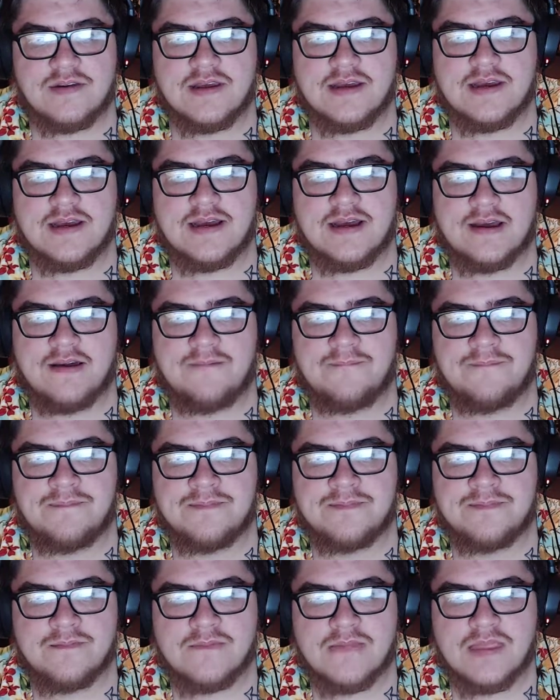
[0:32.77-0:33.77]
Um,
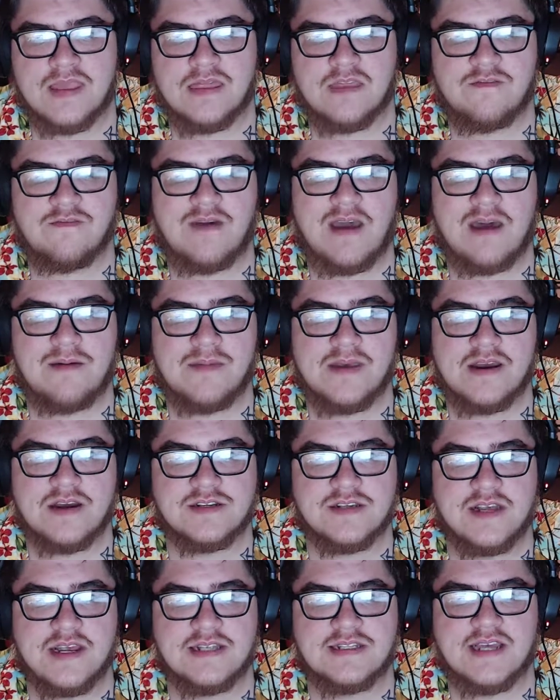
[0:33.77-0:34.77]
the family here's
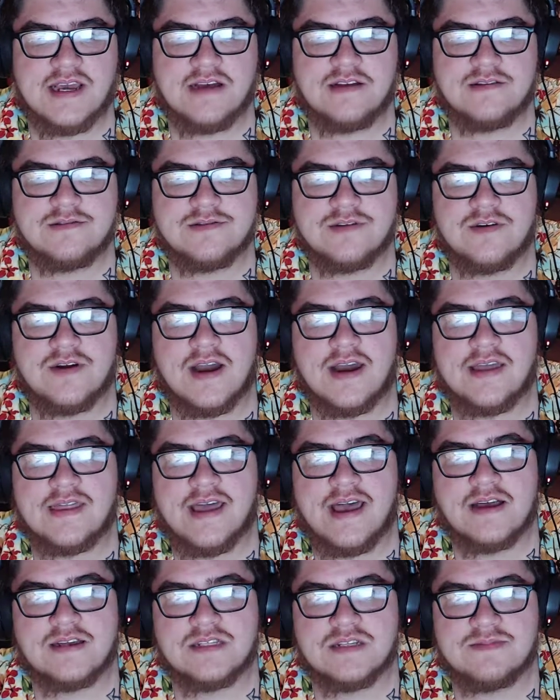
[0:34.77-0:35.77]
out of town, so I got the
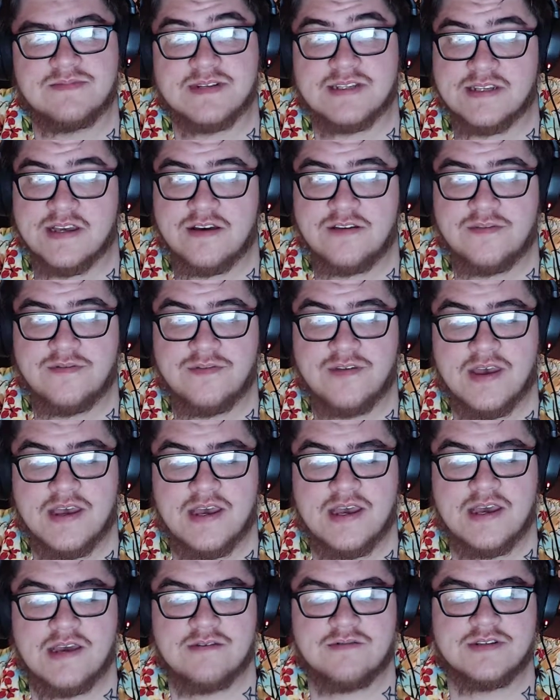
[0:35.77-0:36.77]
house to myself,
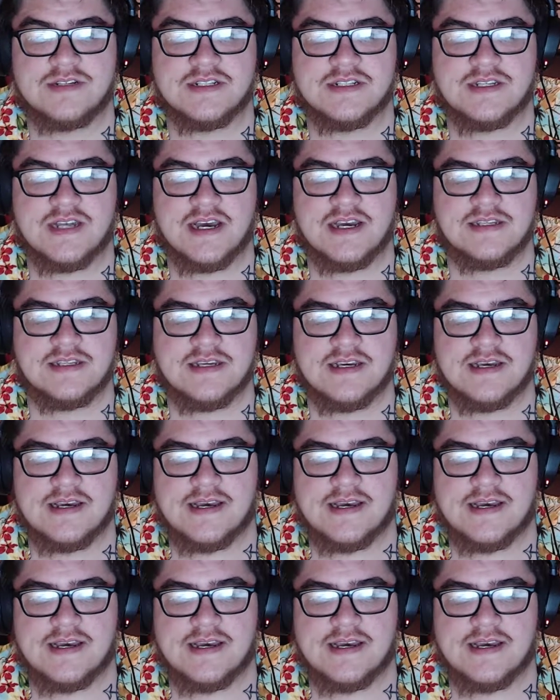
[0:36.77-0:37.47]
which is nice.